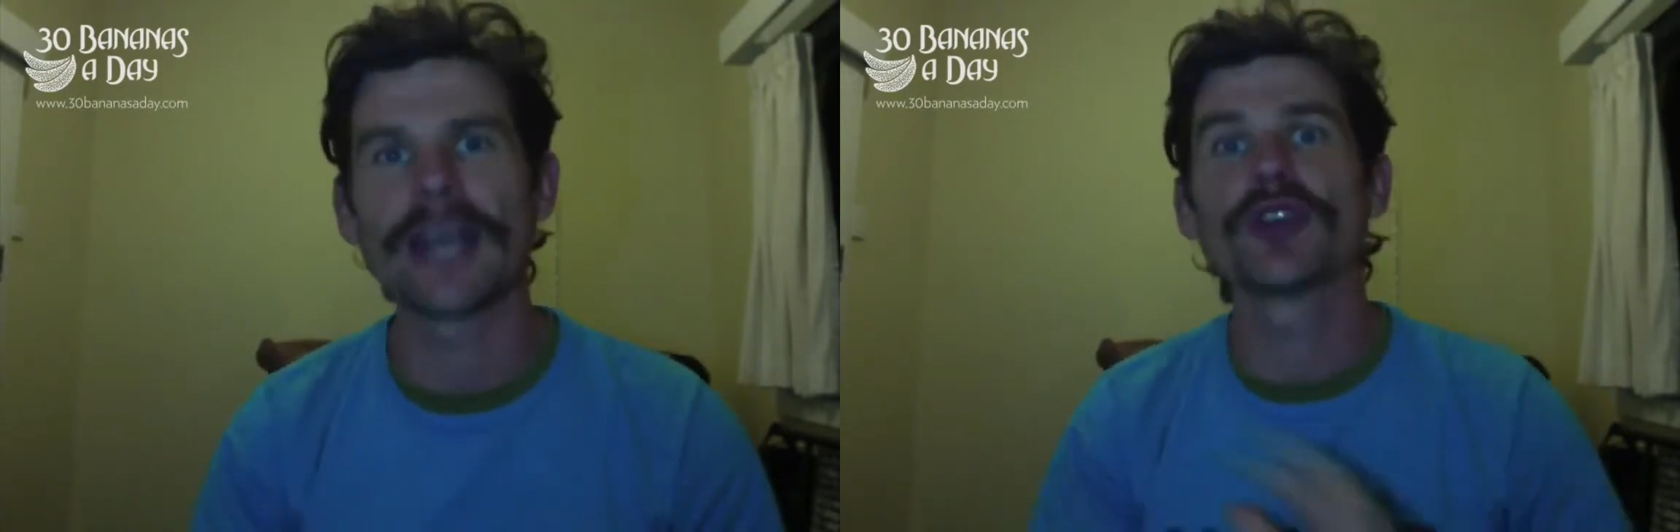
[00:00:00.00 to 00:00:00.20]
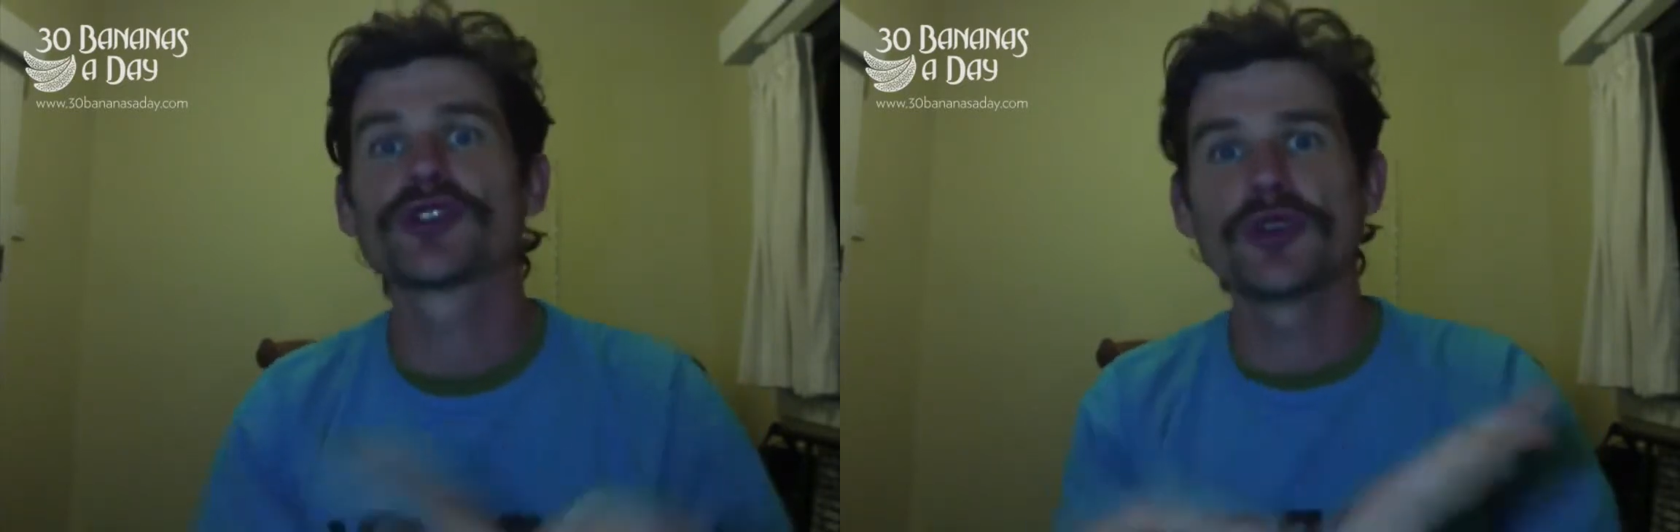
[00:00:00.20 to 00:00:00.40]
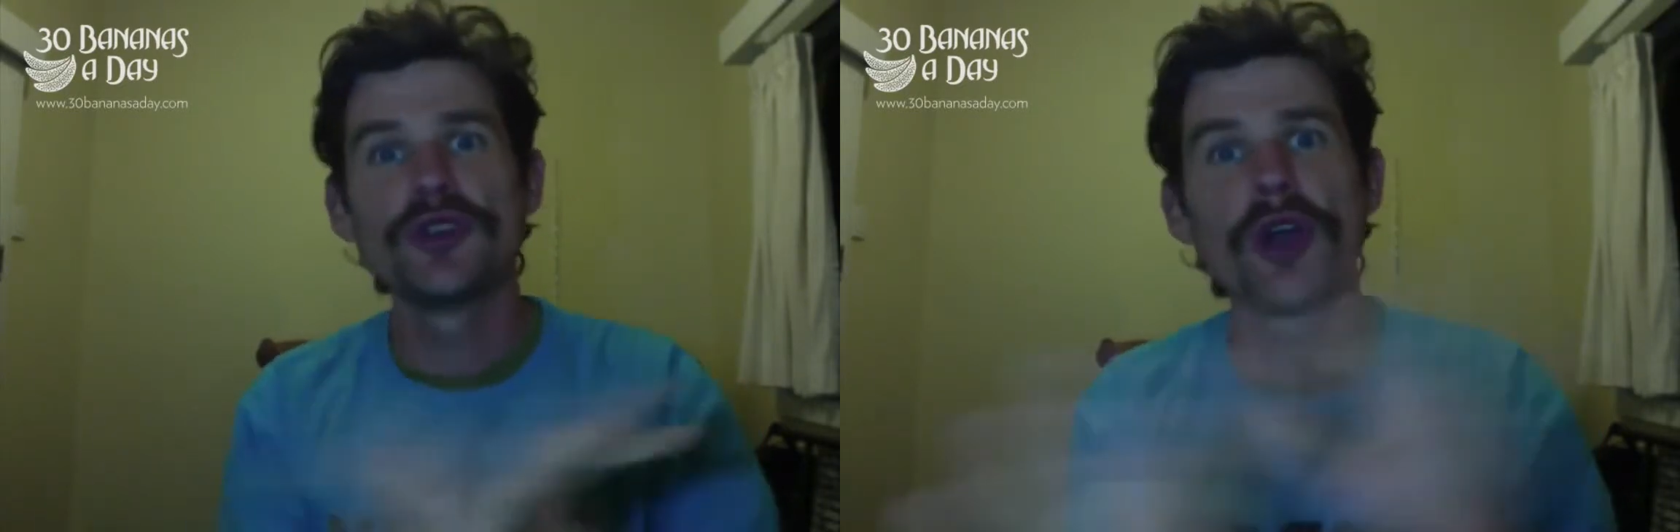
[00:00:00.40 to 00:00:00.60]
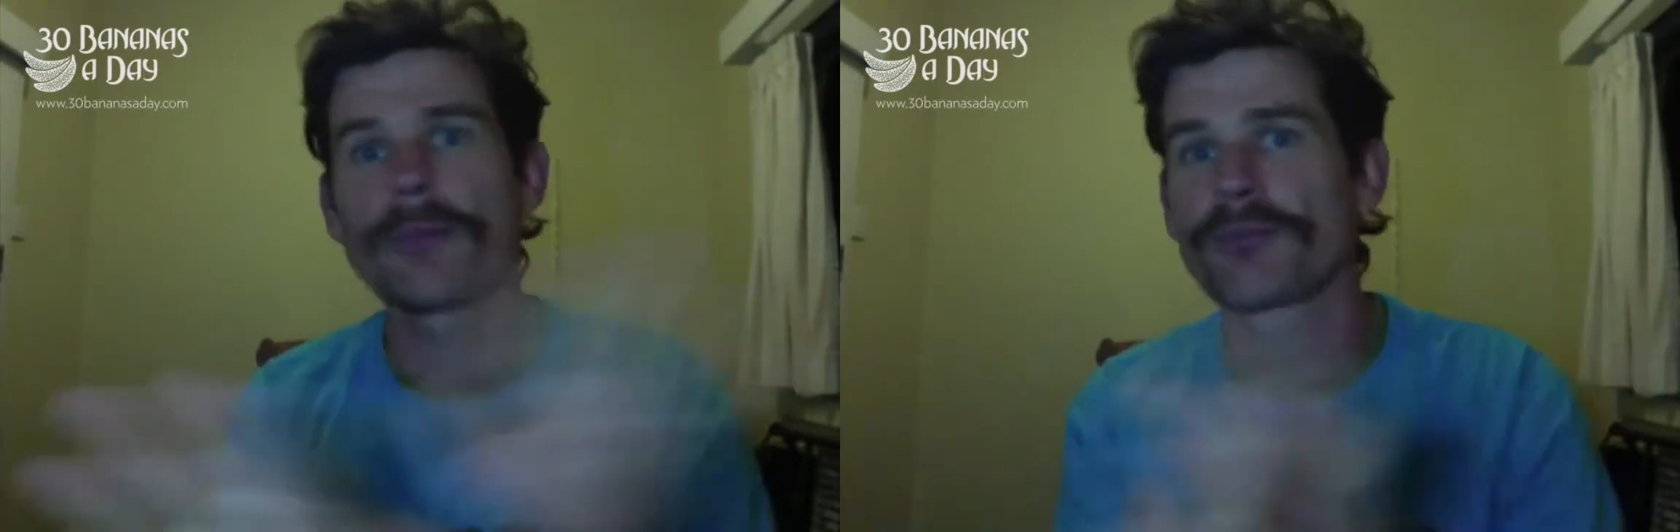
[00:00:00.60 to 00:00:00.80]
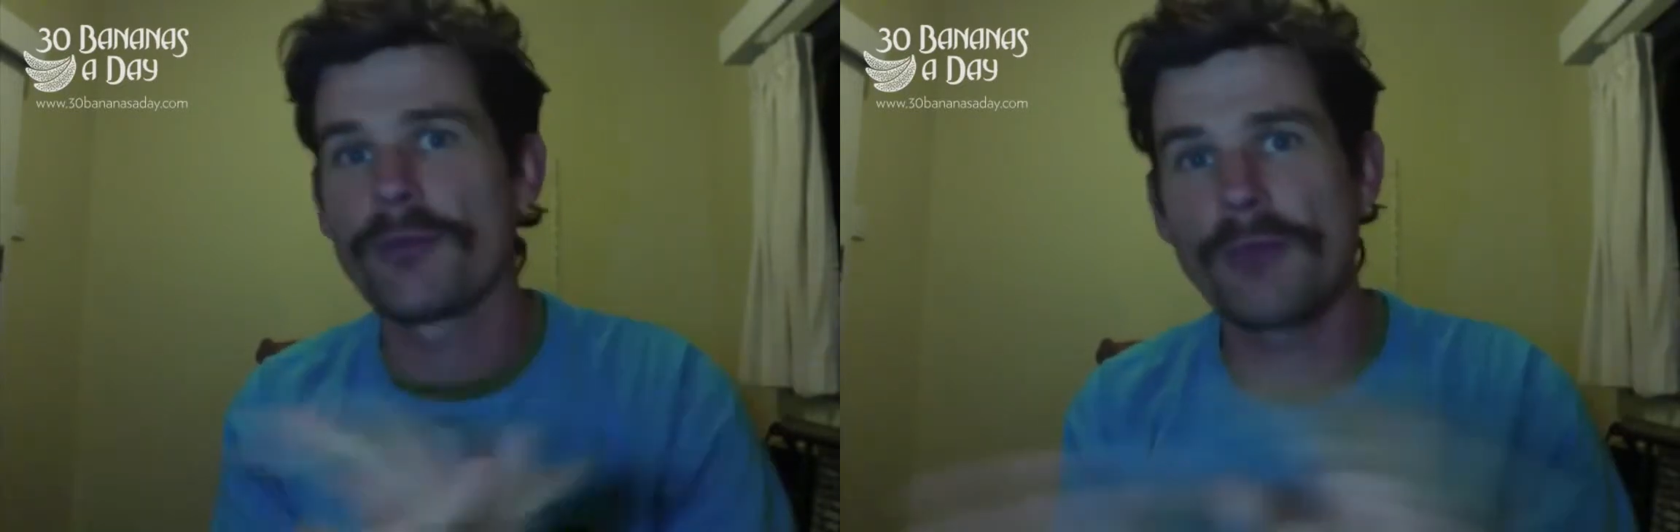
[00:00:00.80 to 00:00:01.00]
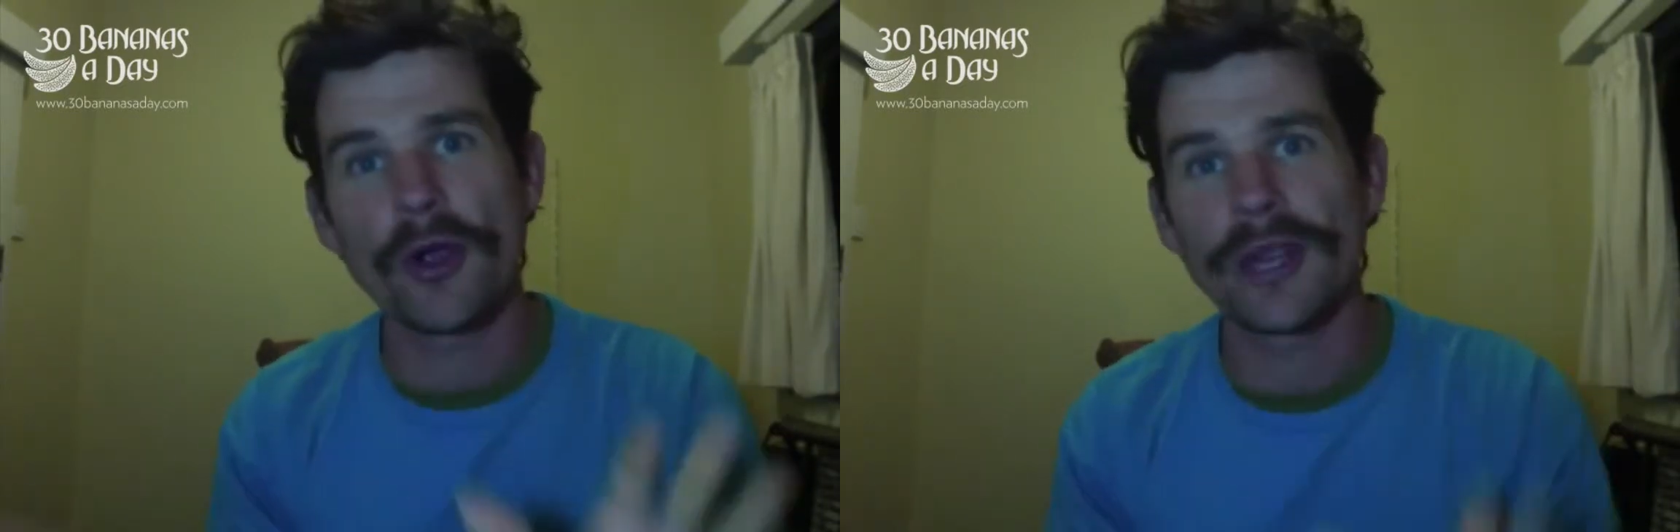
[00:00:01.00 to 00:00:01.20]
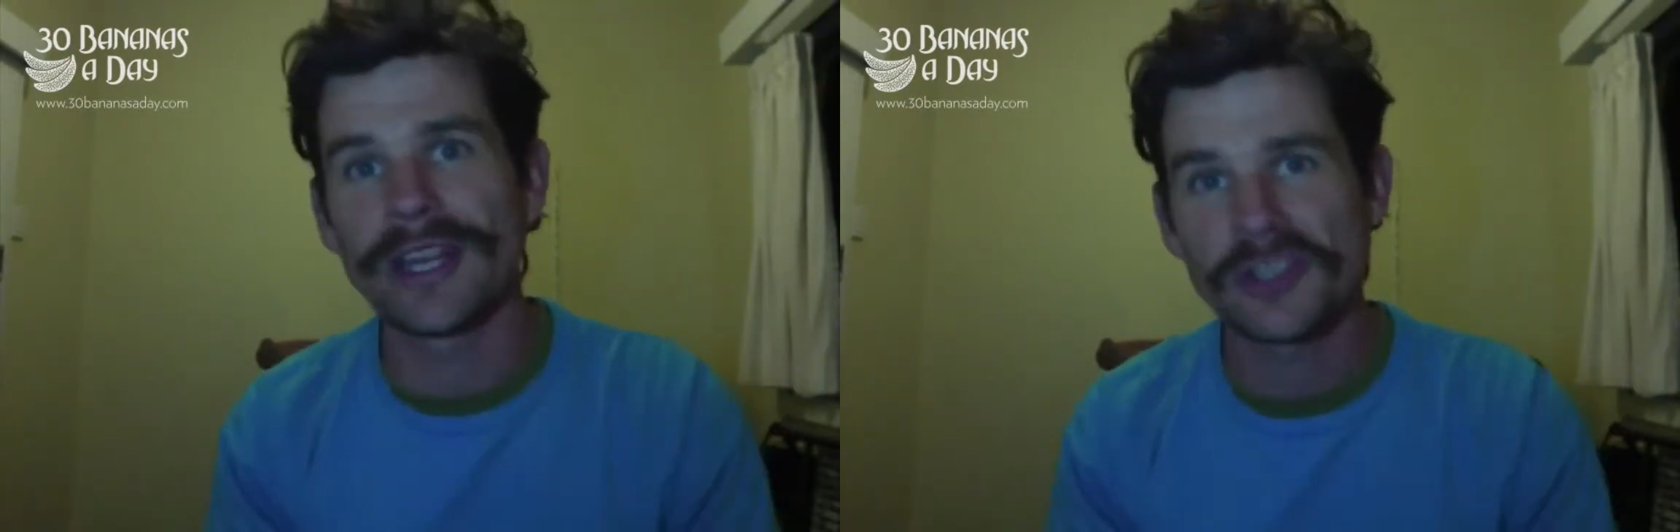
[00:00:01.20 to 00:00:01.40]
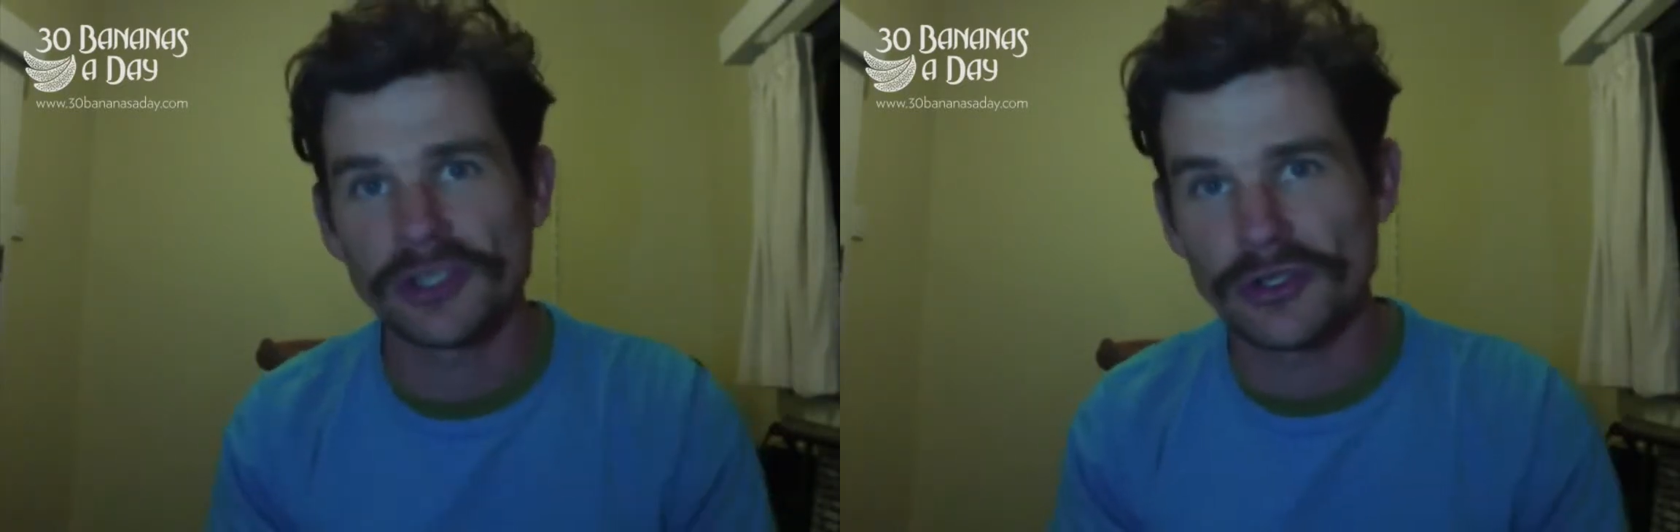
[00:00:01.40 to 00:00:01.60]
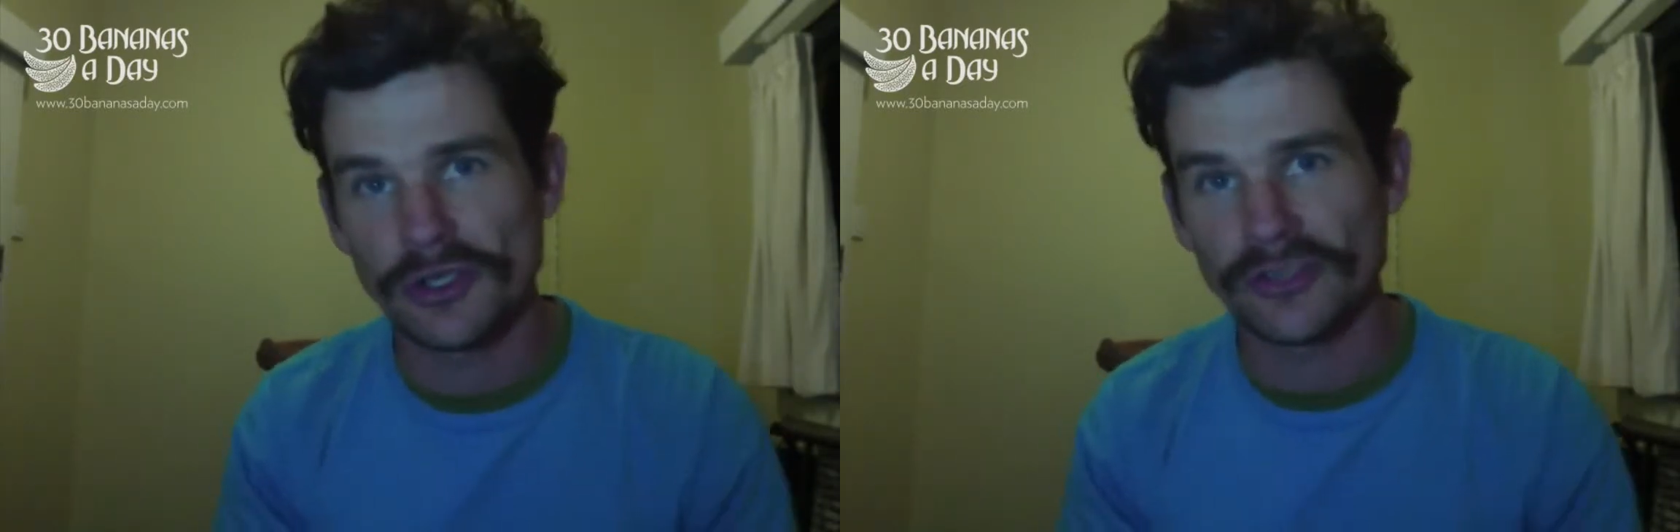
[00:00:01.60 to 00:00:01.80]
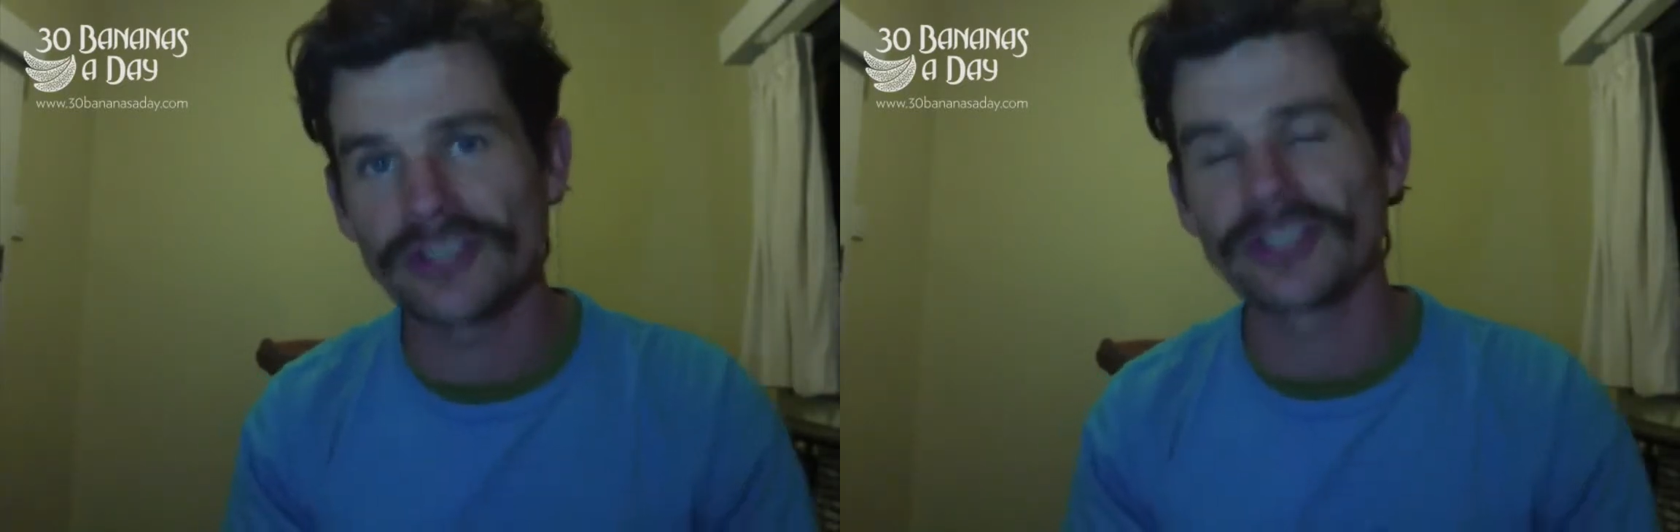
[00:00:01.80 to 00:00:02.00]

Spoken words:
And I do not promote insulin usage.